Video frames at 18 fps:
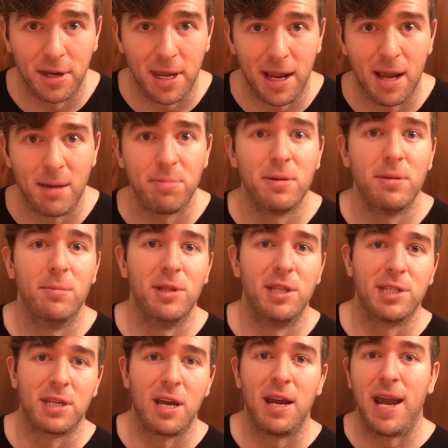camp, but
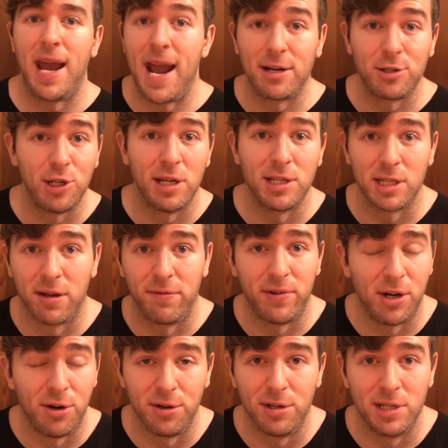this guy actually has like a
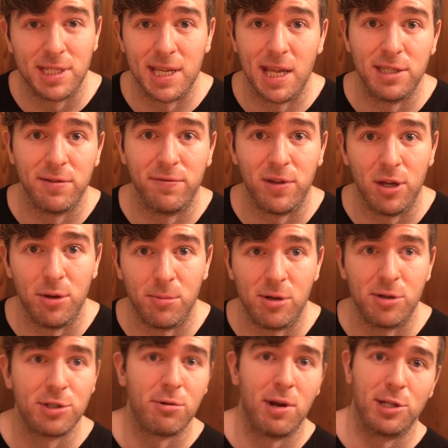very good sense of
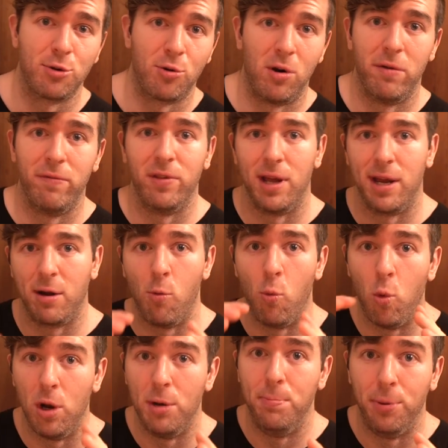humor. So I sort of like
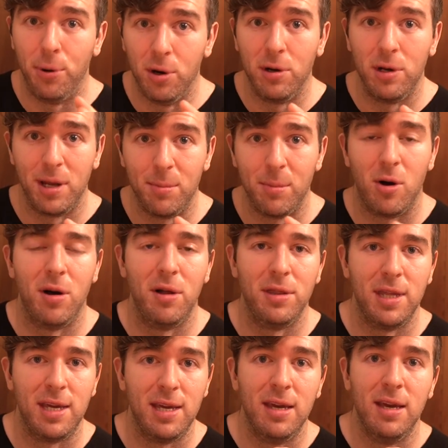would put him
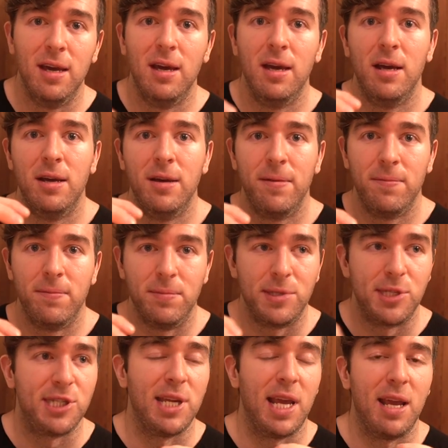on the
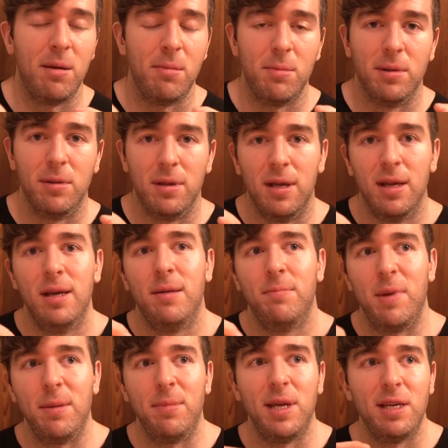same,
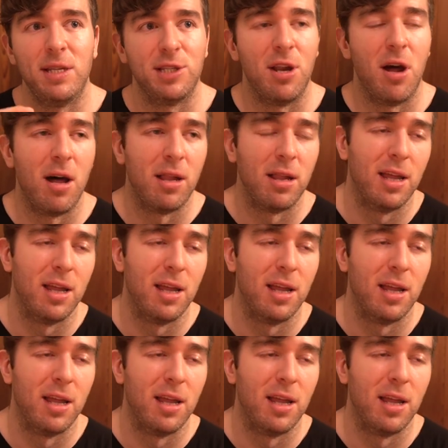maybe he's not